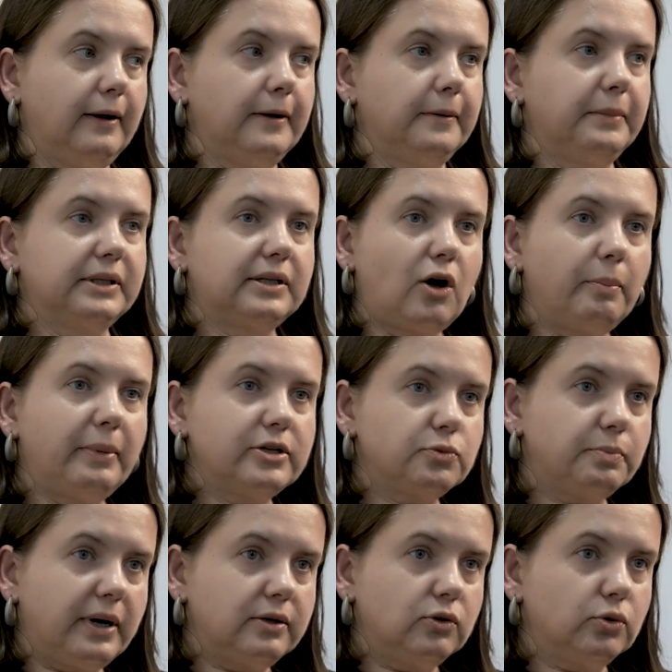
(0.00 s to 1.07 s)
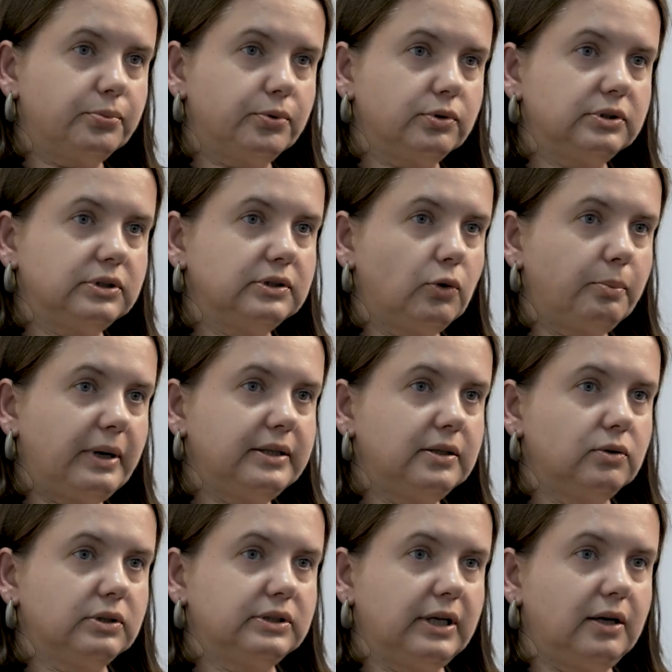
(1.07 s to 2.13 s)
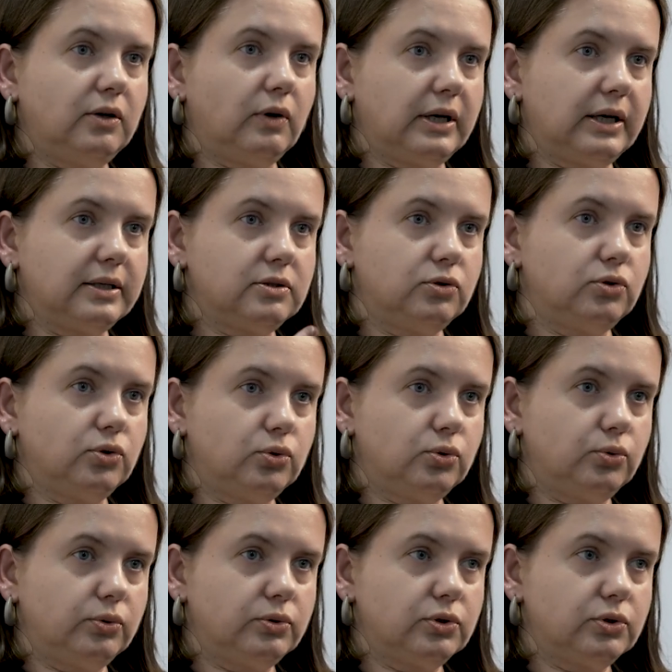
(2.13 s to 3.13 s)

But how much money you put, nobody will tell you unless you